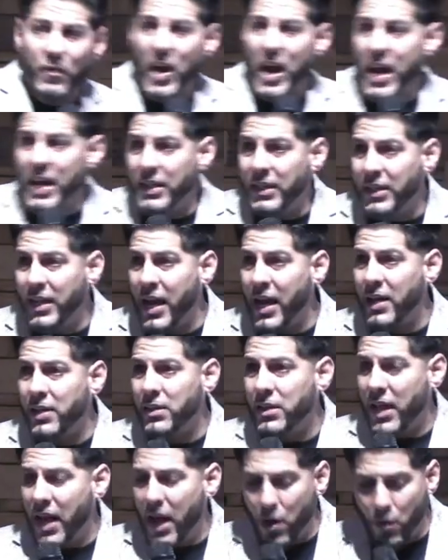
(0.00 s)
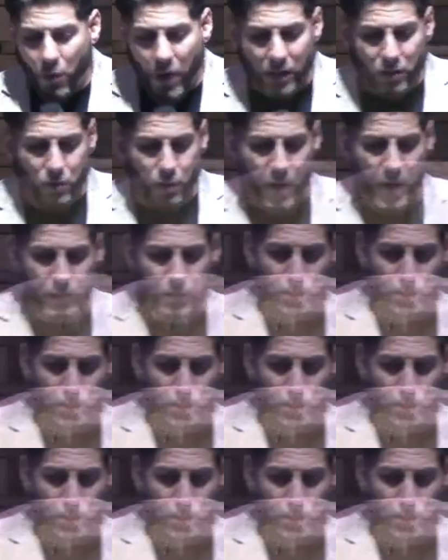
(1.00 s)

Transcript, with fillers: and death and resurrection of